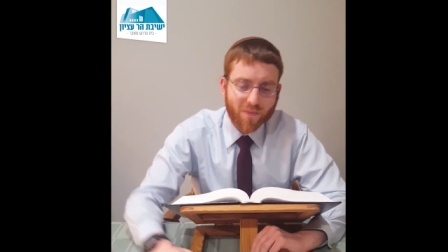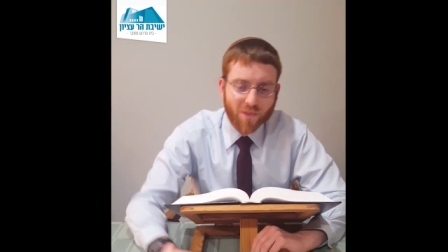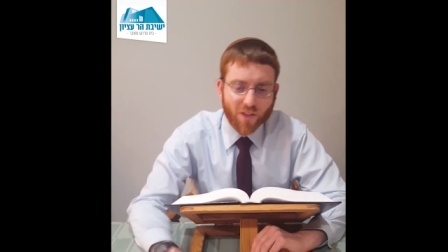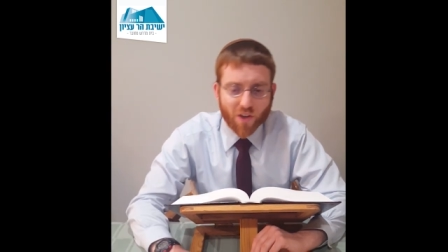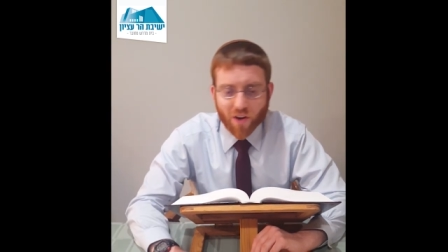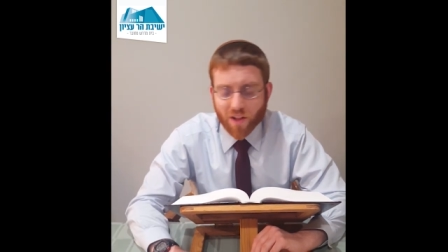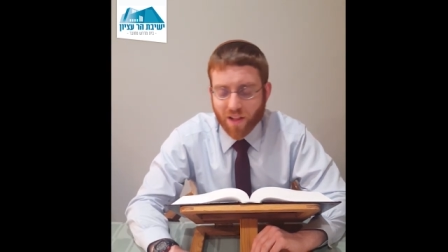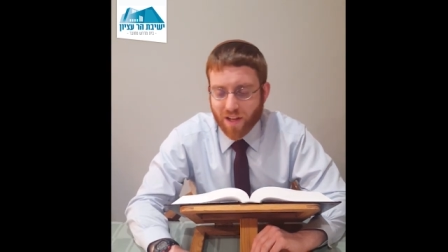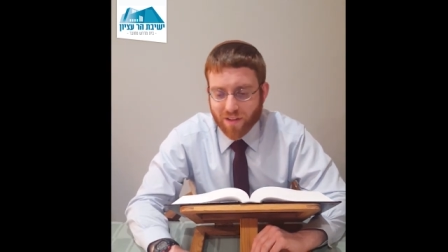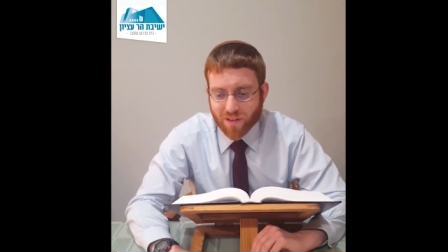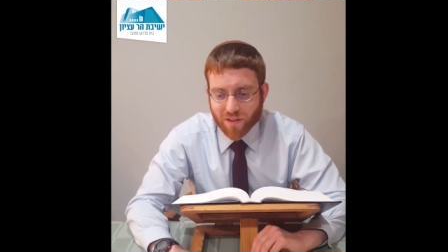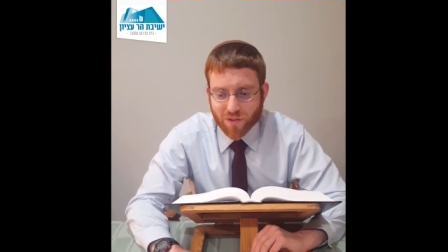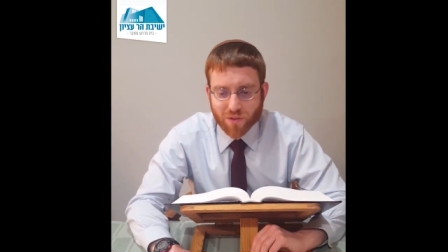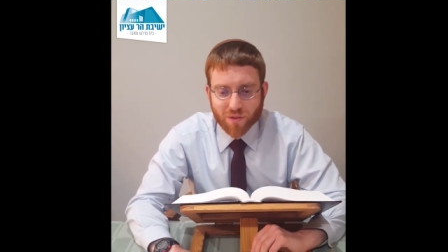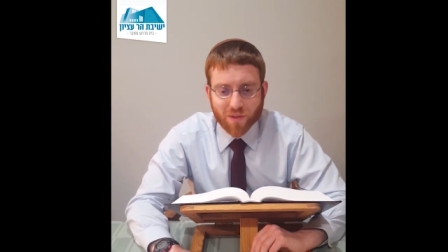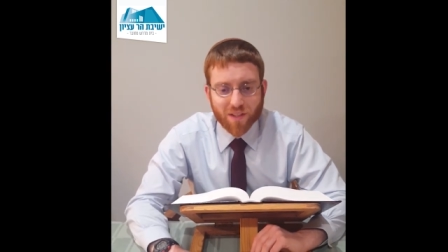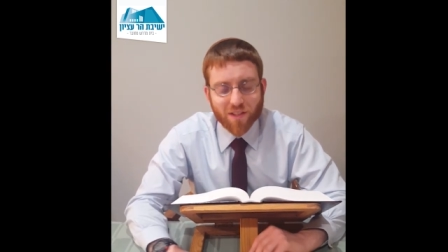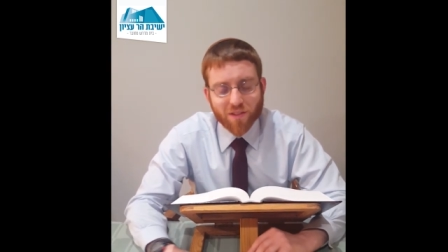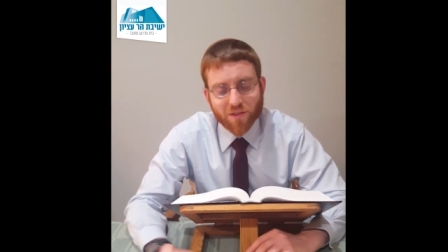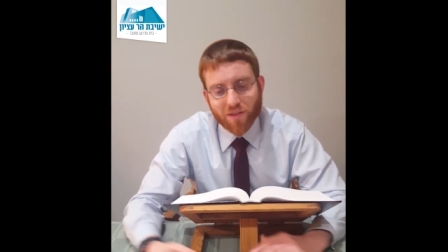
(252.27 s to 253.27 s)
to call out the
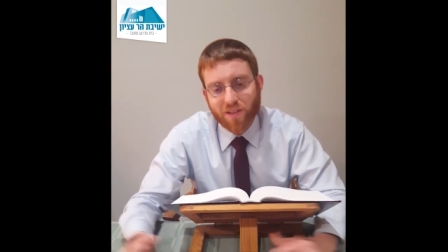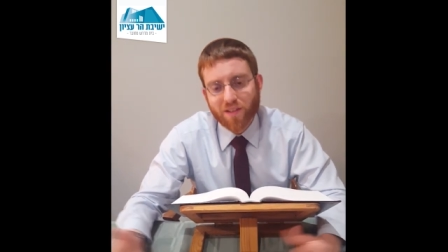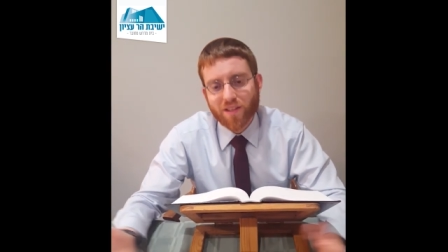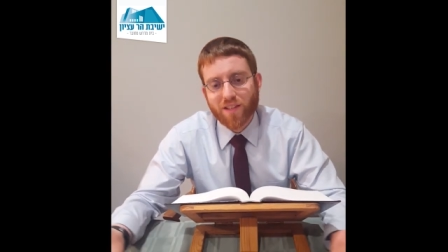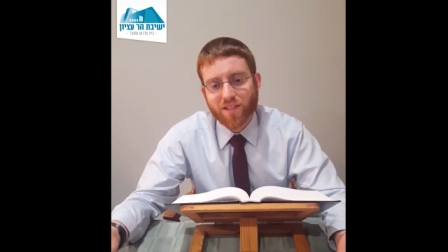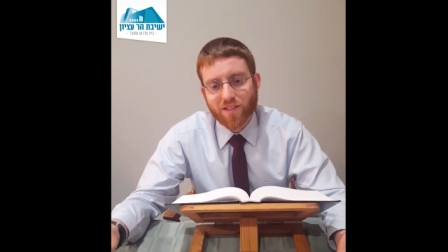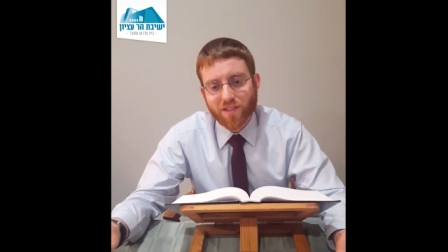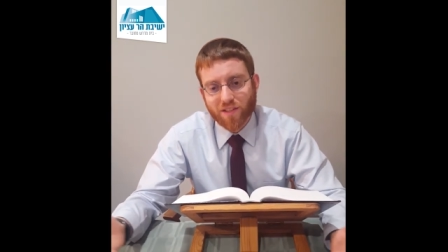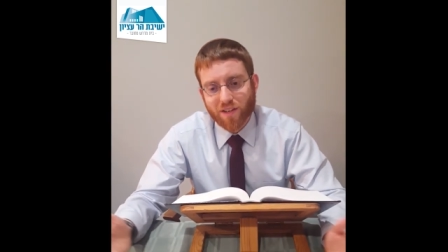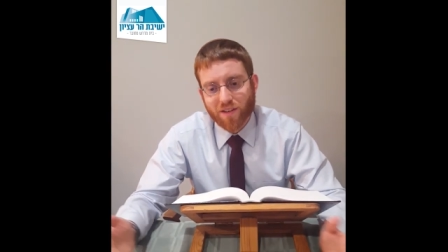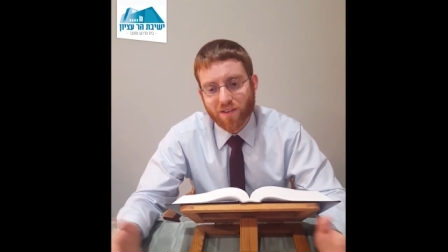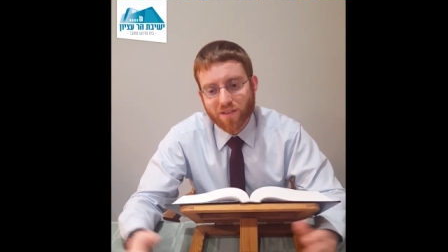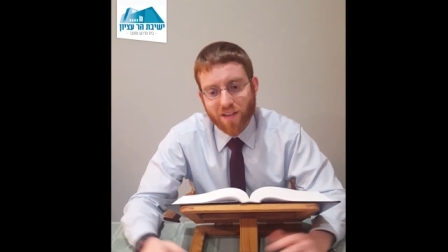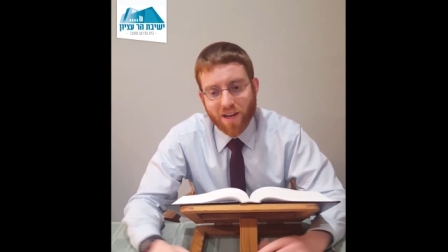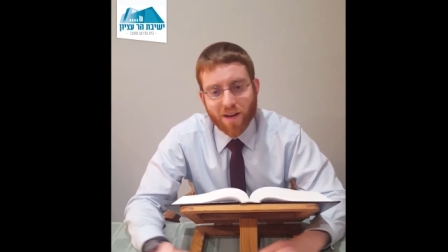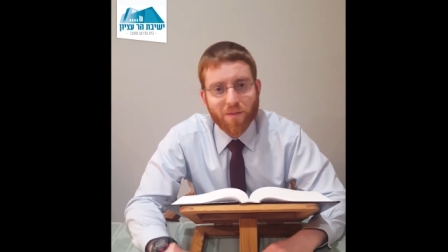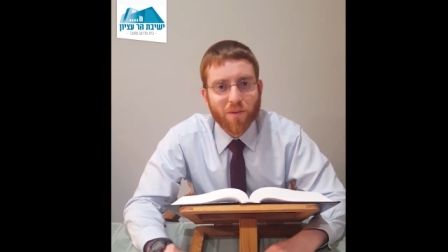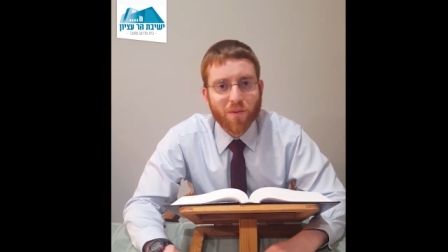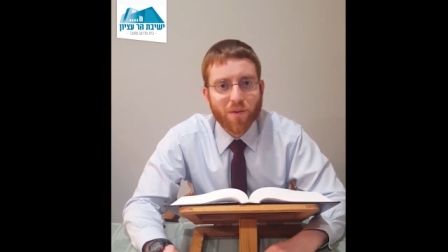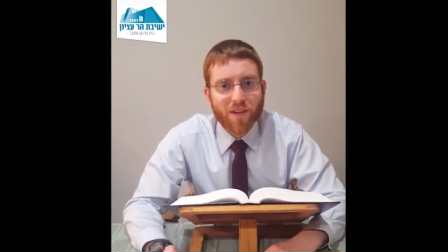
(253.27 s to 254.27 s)
Jews in Israel? Because you know
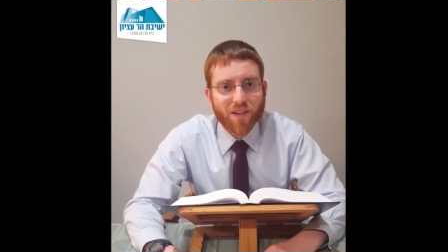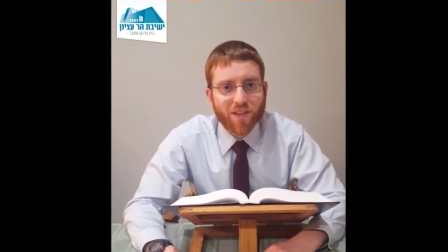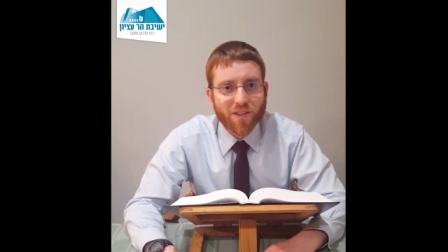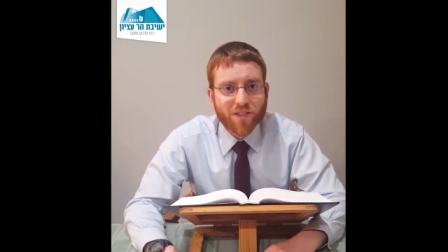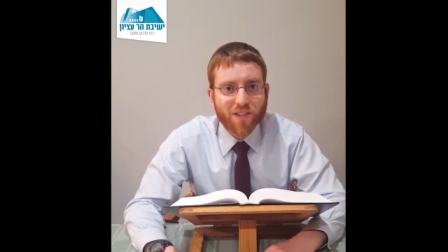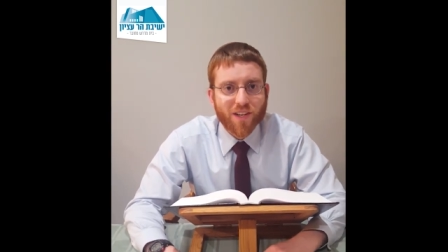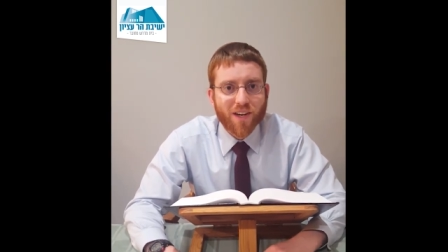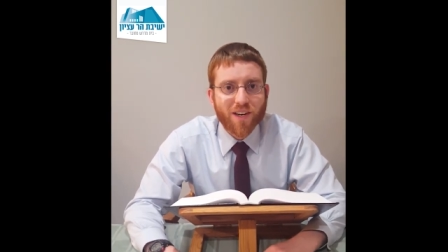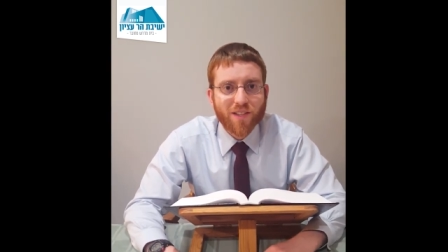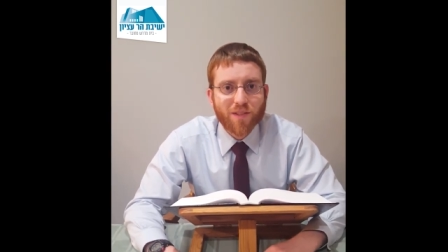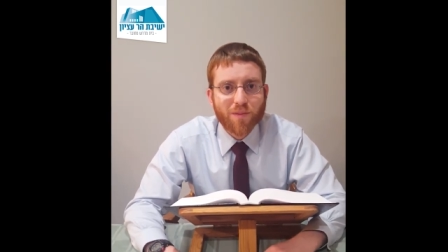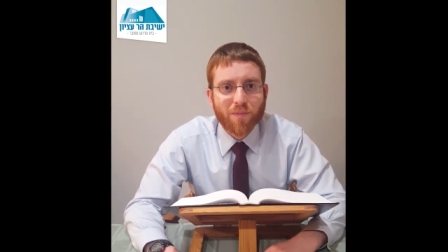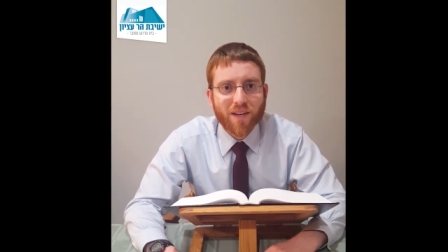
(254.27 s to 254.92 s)
I'm the one in Chutzlaretz.